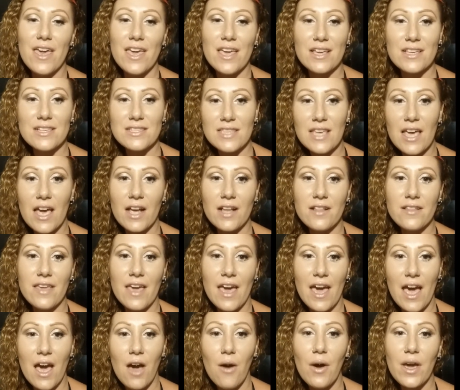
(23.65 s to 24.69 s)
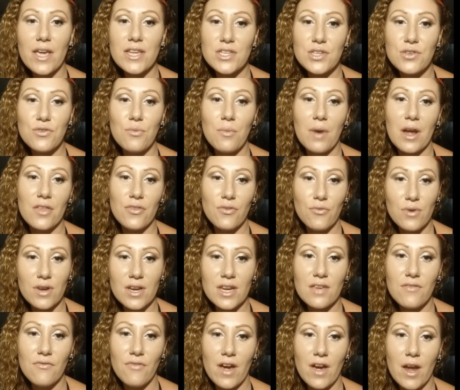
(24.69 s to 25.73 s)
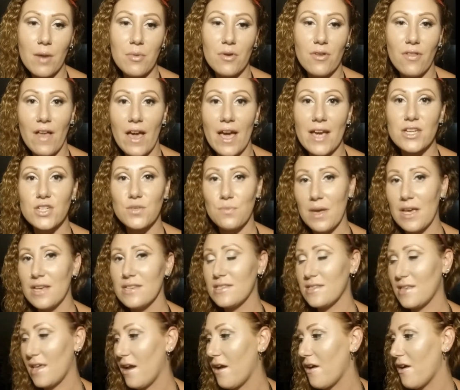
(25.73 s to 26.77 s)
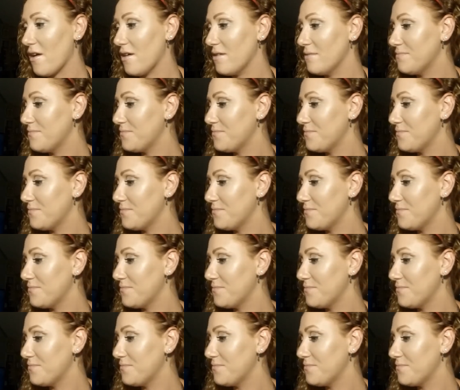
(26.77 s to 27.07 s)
exactly how I do my 3D Fiber Lash Mascara.